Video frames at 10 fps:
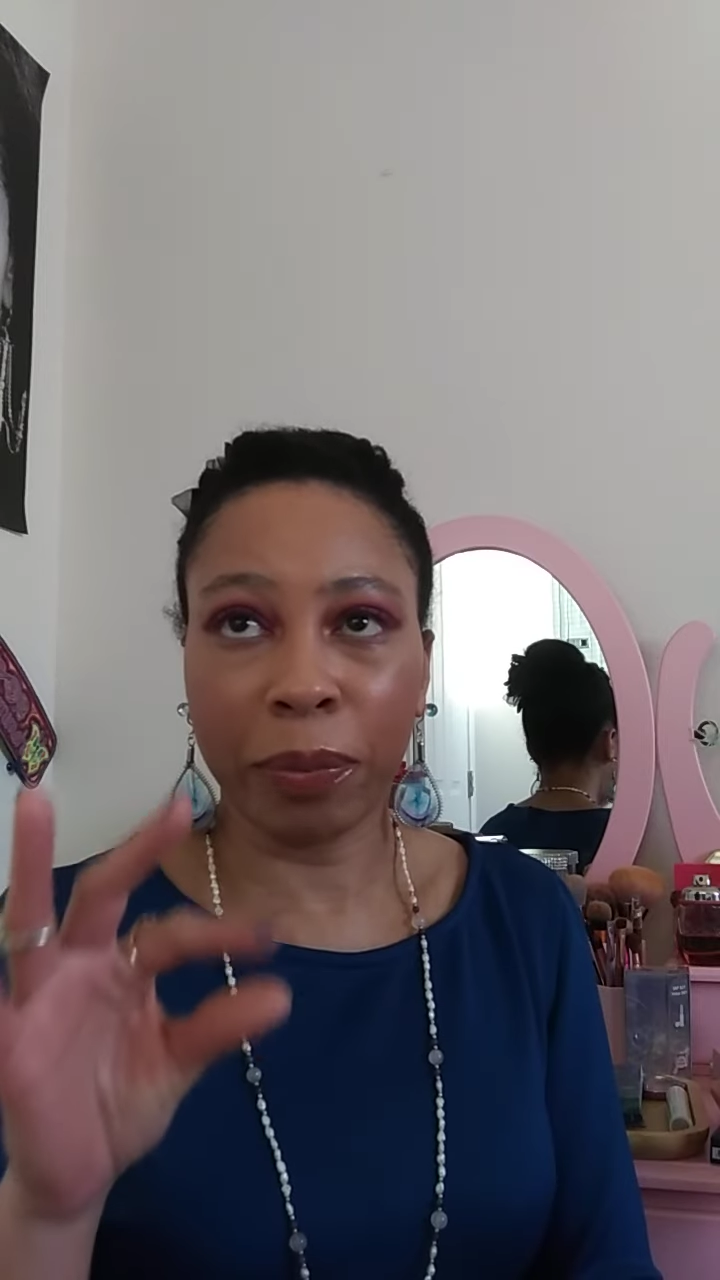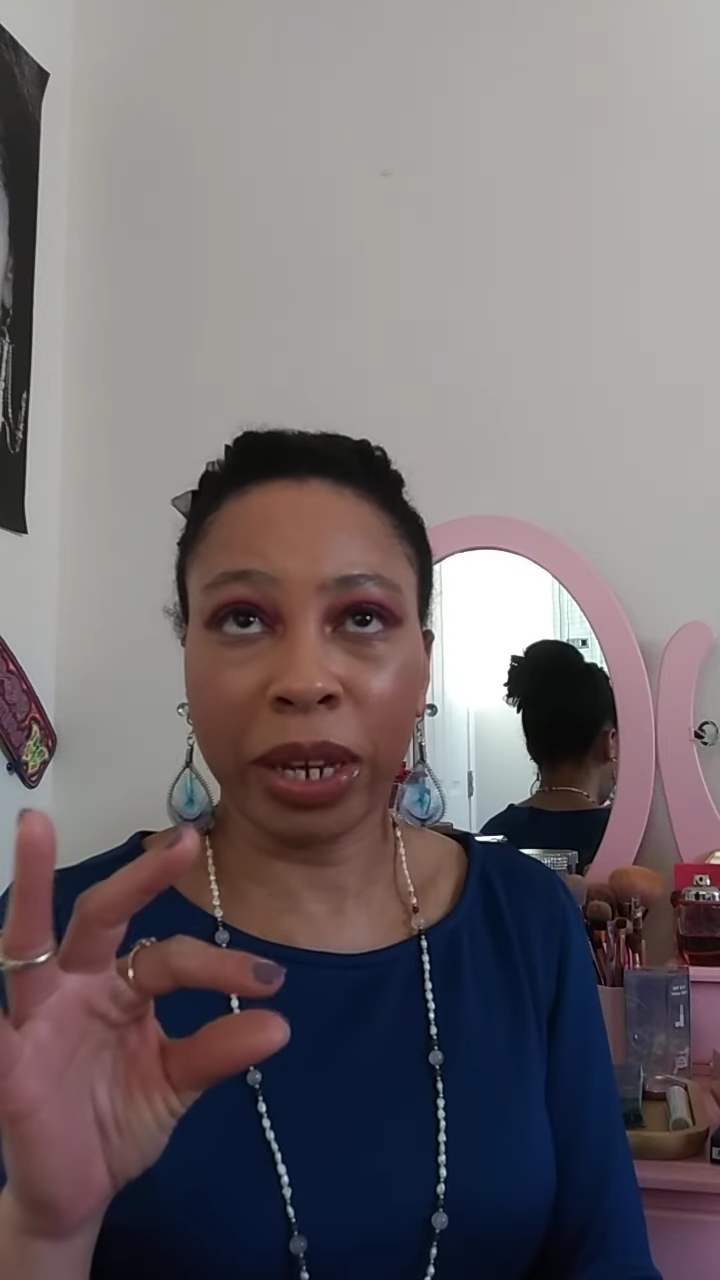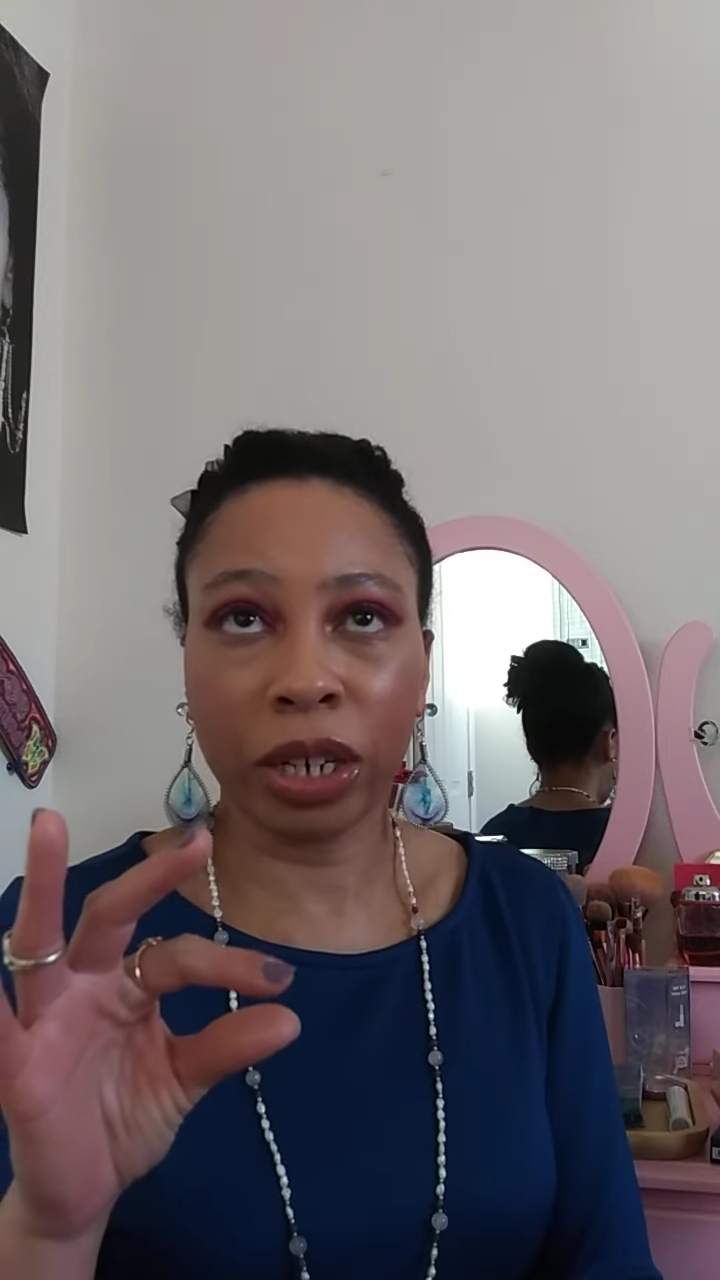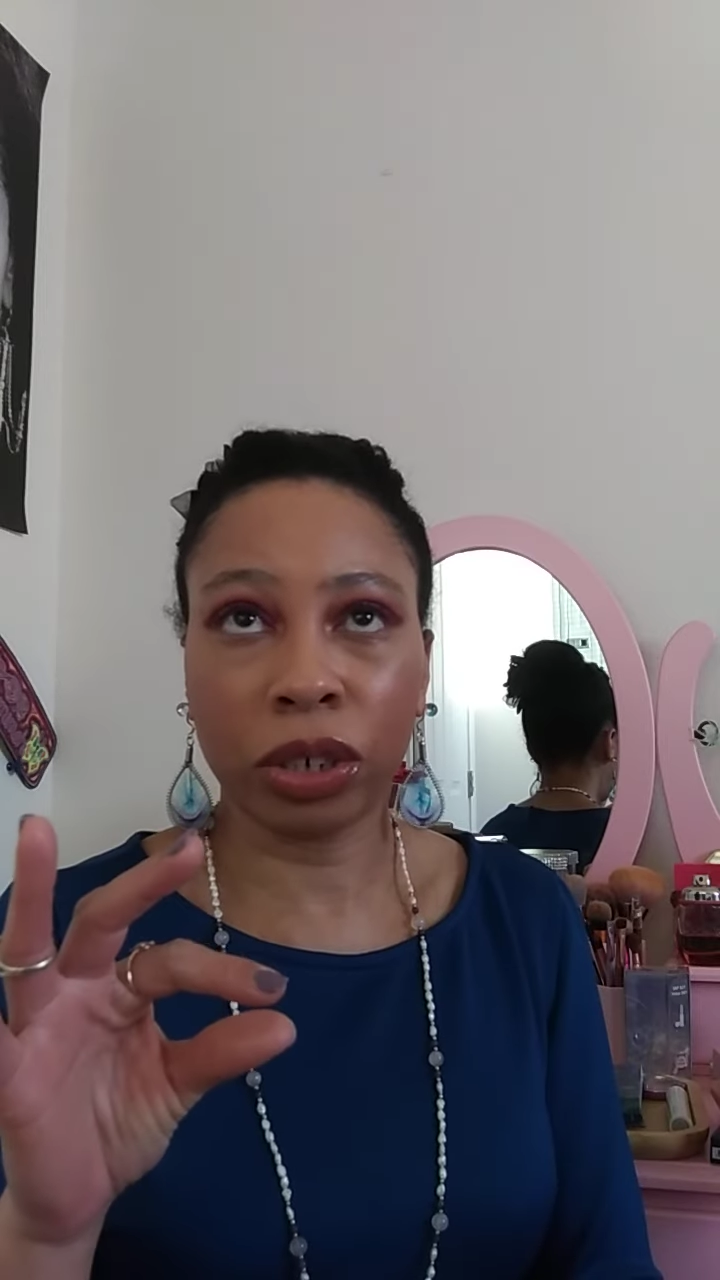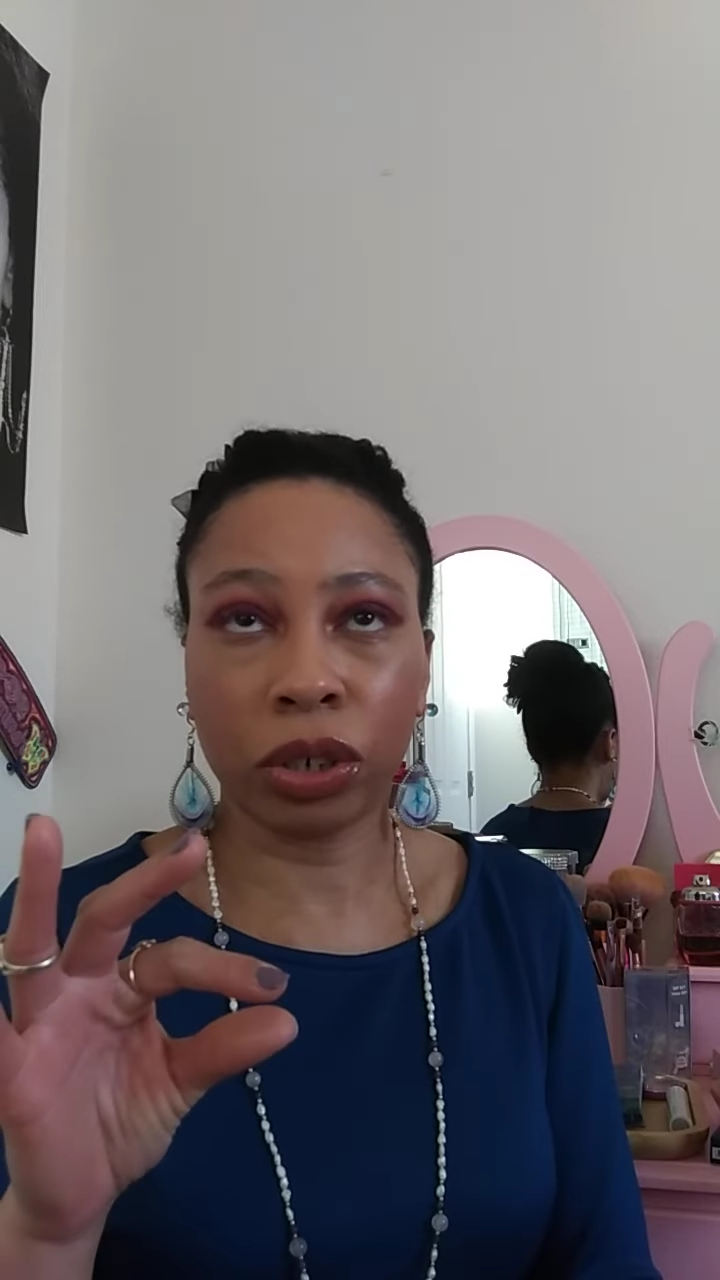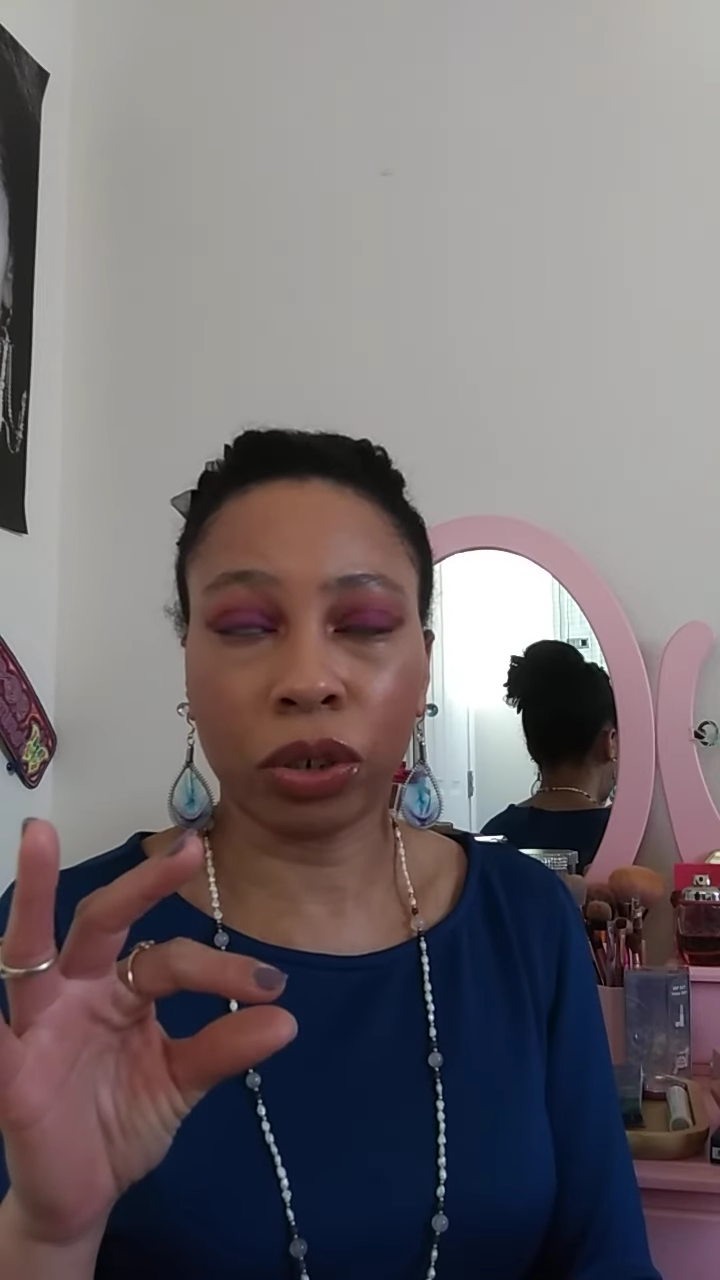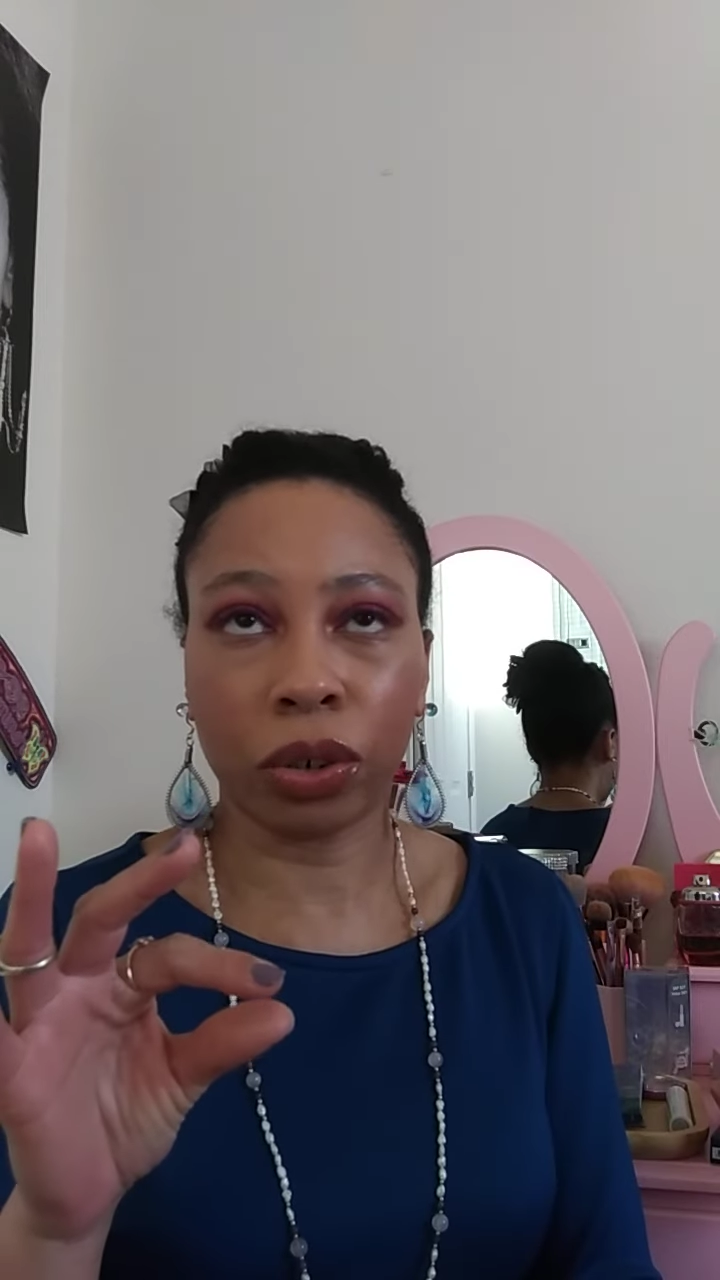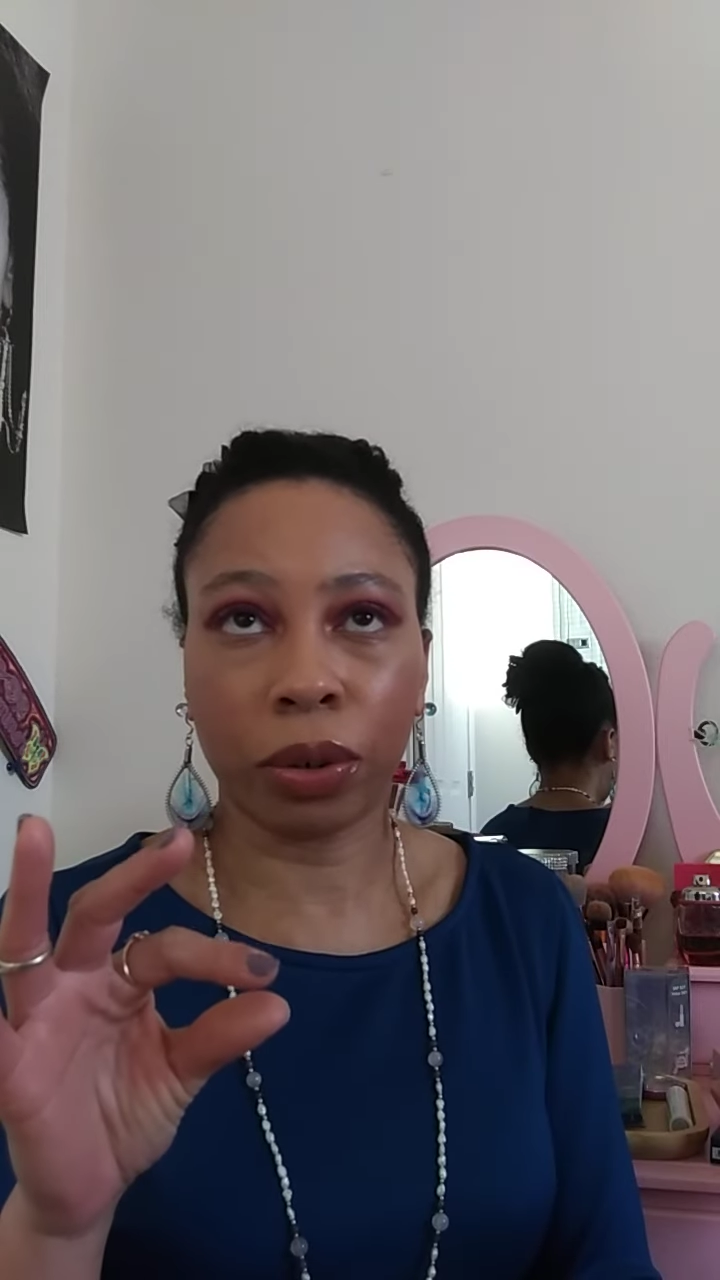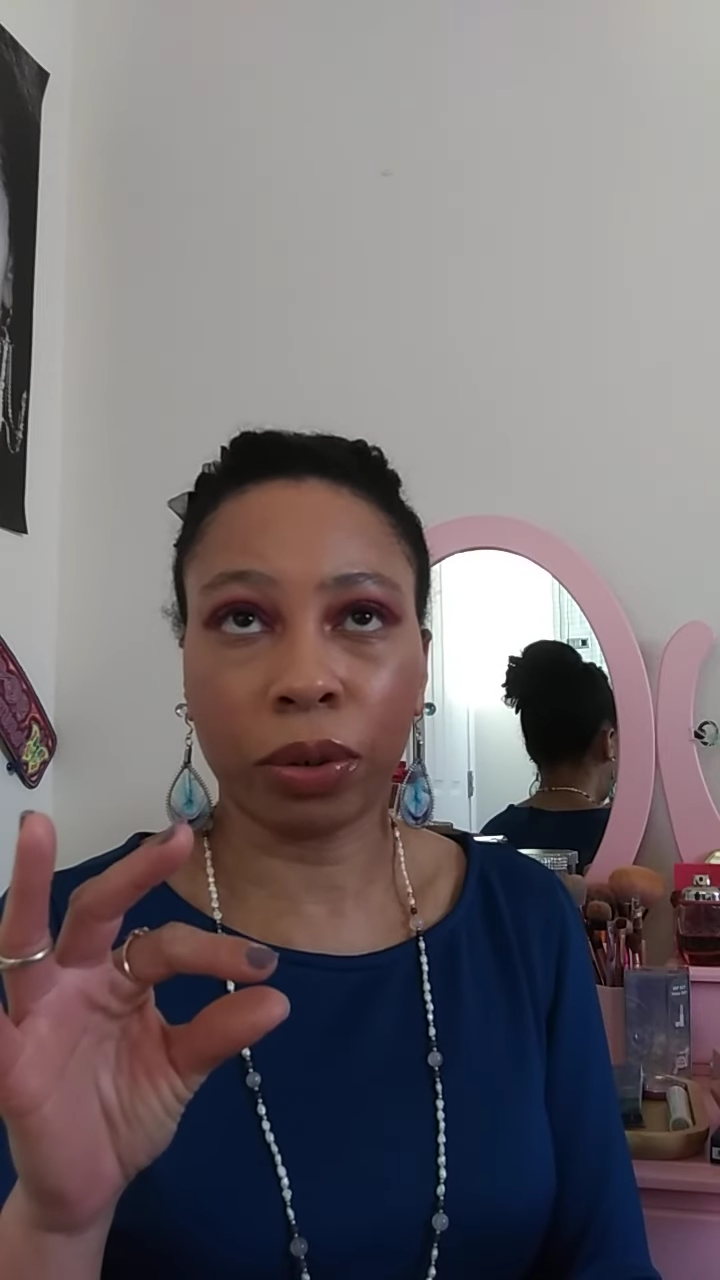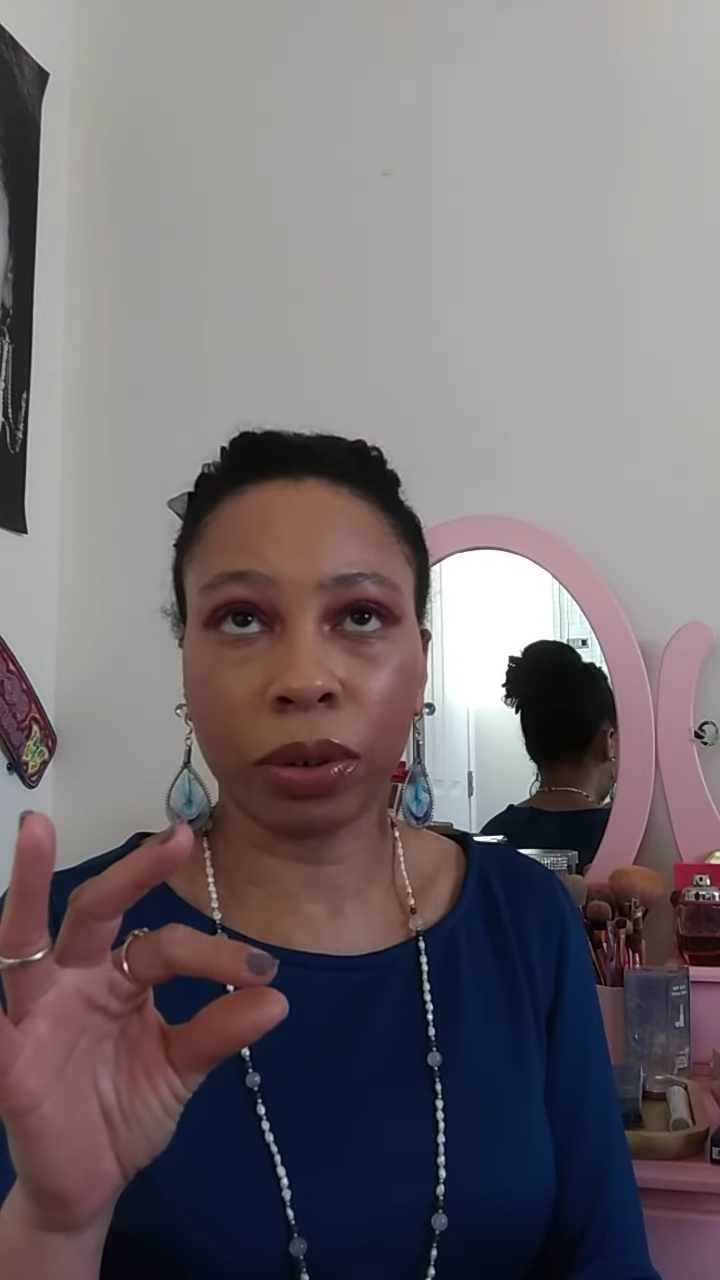
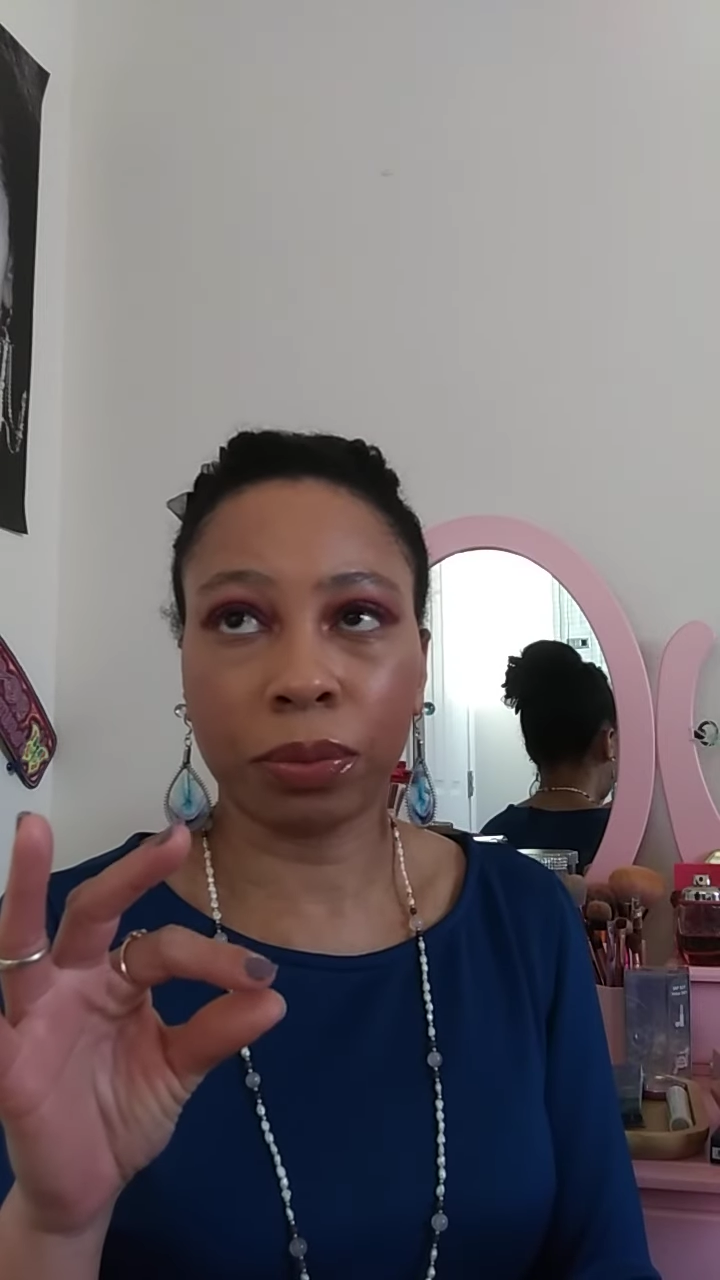miniature